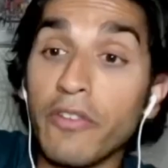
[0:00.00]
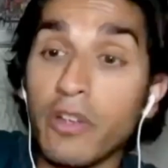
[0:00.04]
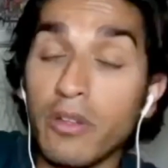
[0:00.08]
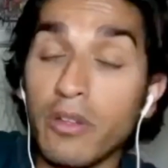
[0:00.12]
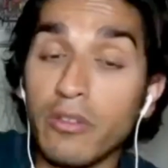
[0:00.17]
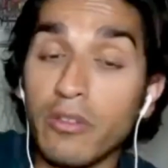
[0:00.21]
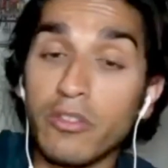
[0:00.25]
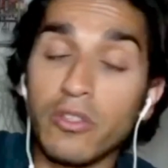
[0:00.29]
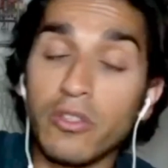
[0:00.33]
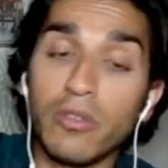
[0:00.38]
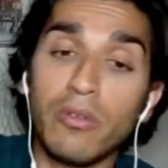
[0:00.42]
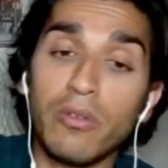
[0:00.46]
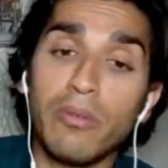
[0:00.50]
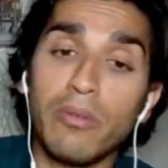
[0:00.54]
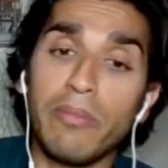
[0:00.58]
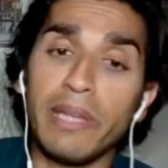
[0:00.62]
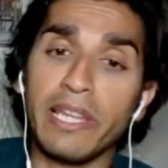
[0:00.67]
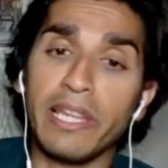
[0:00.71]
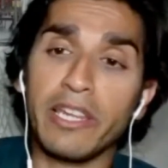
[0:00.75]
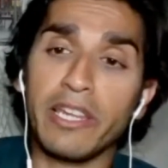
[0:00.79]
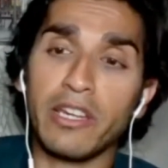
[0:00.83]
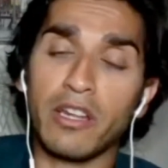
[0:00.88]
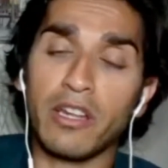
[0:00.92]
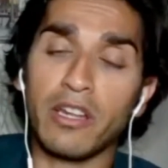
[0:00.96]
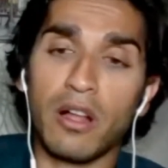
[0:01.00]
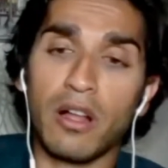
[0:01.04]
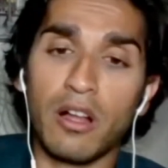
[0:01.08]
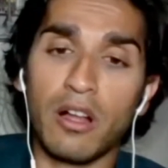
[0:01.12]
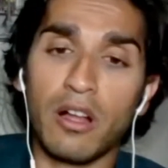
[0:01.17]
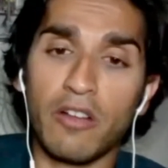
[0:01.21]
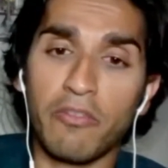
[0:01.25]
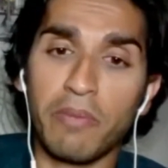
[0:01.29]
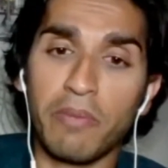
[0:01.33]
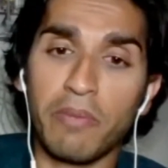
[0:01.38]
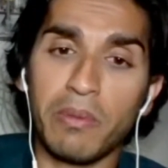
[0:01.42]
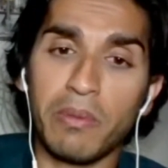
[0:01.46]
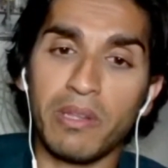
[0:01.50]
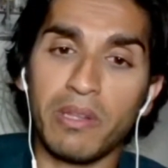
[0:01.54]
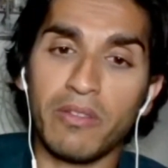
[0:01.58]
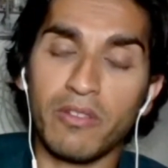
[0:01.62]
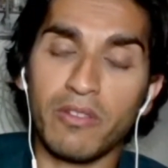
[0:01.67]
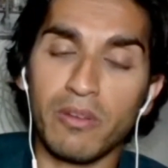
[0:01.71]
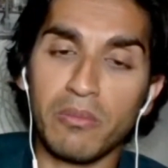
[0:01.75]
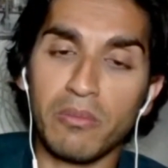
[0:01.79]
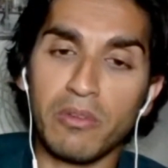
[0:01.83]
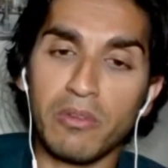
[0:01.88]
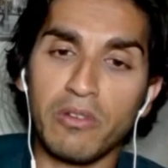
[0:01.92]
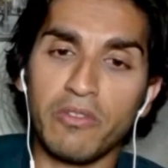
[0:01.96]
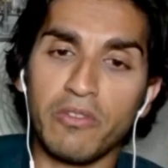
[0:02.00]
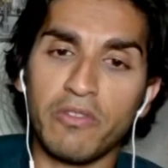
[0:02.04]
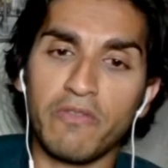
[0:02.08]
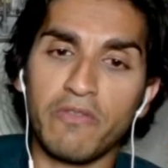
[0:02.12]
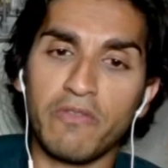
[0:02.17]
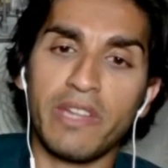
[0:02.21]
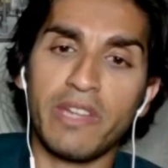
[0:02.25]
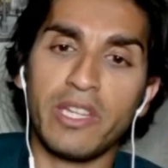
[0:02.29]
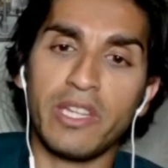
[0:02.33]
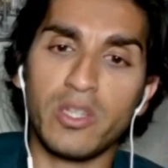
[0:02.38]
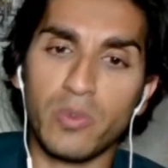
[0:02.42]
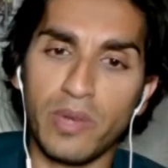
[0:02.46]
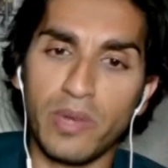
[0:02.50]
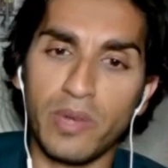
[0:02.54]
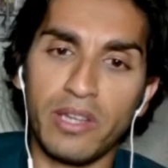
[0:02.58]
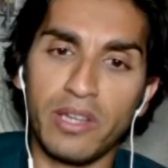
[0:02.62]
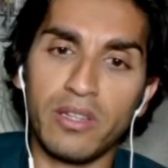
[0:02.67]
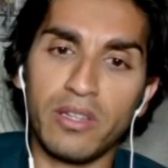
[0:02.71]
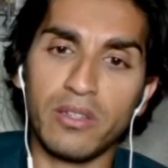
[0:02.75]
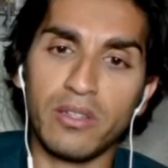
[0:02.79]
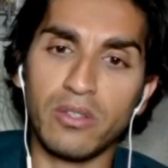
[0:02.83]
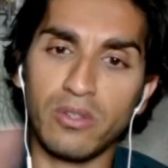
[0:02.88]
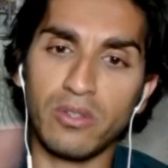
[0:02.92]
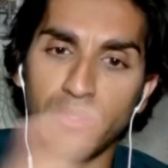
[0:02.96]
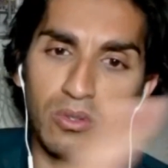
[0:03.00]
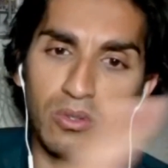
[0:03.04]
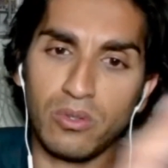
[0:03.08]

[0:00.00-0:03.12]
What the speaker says: So 1.5 million people have come over from Venezuela to